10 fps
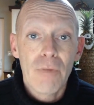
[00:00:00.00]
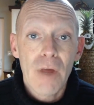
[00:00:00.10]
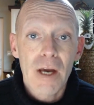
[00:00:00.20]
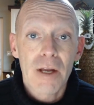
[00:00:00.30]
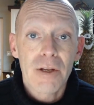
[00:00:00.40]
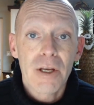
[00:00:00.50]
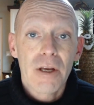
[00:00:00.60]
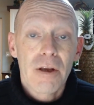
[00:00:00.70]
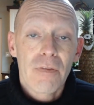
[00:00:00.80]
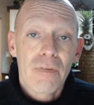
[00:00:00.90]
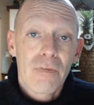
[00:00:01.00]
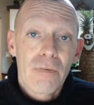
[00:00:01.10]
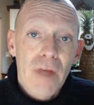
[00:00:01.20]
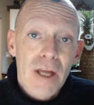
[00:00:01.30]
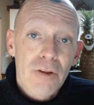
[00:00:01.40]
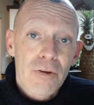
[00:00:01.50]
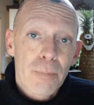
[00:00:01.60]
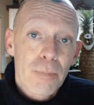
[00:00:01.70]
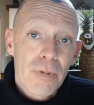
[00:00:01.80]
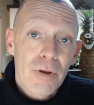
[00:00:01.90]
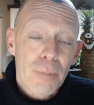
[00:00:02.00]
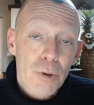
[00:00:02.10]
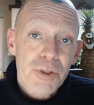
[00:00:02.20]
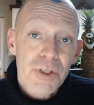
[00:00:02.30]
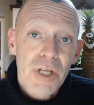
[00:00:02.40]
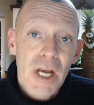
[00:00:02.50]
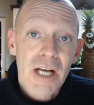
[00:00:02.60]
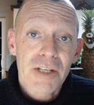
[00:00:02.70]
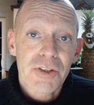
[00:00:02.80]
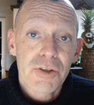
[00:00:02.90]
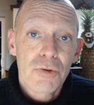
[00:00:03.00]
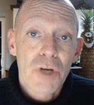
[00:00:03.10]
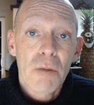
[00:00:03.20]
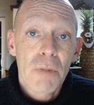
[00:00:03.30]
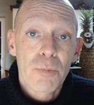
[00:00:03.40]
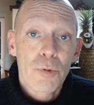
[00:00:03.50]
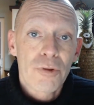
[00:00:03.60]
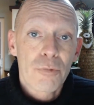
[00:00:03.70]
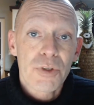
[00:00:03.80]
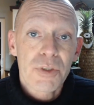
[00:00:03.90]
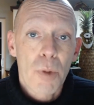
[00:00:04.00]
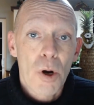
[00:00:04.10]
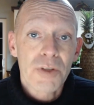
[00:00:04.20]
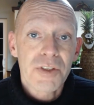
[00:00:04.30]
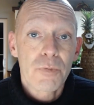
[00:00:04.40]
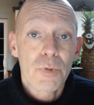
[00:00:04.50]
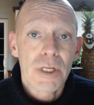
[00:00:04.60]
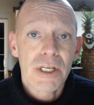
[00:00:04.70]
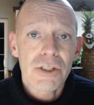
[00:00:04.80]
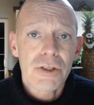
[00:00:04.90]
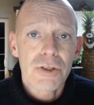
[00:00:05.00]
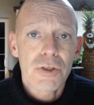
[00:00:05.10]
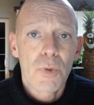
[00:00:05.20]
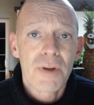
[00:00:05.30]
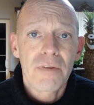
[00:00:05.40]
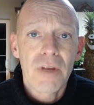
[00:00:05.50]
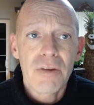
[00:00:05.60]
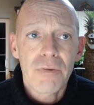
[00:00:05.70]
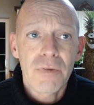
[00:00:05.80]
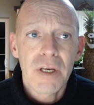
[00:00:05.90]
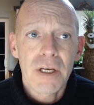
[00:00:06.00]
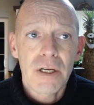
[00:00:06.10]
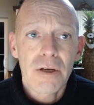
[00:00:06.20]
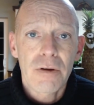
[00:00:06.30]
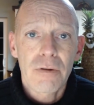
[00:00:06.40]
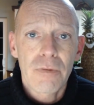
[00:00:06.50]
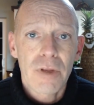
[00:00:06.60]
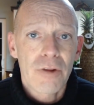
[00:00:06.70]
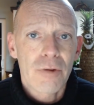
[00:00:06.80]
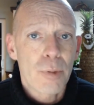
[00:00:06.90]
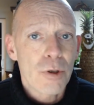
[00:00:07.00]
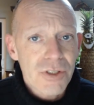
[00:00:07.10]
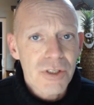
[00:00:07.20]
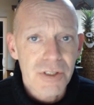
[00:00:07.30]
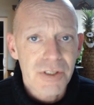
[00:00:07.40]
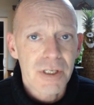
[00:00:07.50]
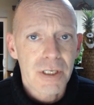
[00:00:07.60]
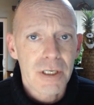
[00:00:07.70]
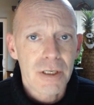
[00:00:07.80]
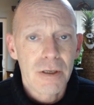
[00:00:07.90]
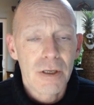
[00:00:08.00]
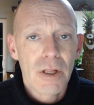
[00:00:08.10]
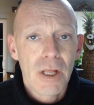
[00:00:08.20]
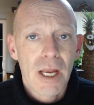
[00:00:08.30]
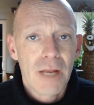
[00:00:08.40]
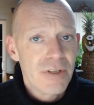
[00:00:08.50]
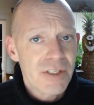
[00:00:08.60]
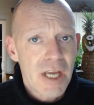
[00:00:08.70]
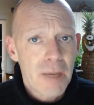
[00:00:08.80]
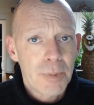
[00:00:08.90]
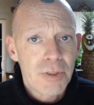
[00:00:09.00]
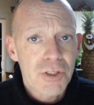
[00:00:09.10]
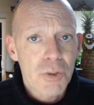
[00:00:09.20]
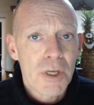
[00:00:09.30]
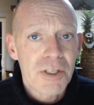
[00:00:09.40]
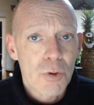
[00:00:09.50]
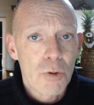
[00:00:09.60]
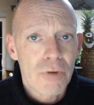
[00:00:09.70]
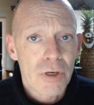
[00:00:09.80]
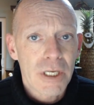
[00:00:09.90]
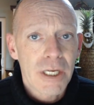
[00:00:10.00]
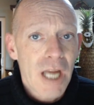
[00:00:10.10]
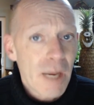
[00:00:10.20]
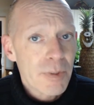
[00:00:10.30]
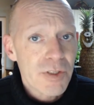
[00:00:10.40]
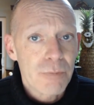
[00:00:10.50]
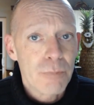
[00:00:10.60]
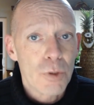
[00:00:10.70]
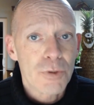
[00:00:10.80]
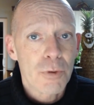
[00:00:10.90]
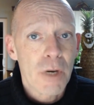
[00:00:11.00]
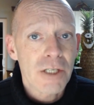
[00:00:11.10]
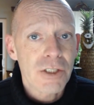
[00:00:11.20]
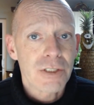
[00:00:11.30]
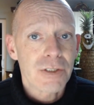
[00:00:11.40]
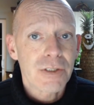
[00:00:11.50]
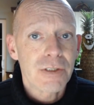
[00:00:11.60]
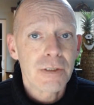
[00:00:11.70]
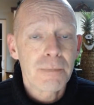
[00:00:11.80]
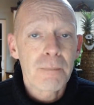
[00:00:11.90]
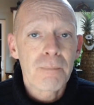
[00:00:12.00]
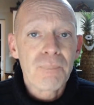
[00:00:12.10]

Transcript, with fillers: And then that other person has to come up with a response in relation to what they think the other person is thinking. And this happens twice over, like it happens in both directions.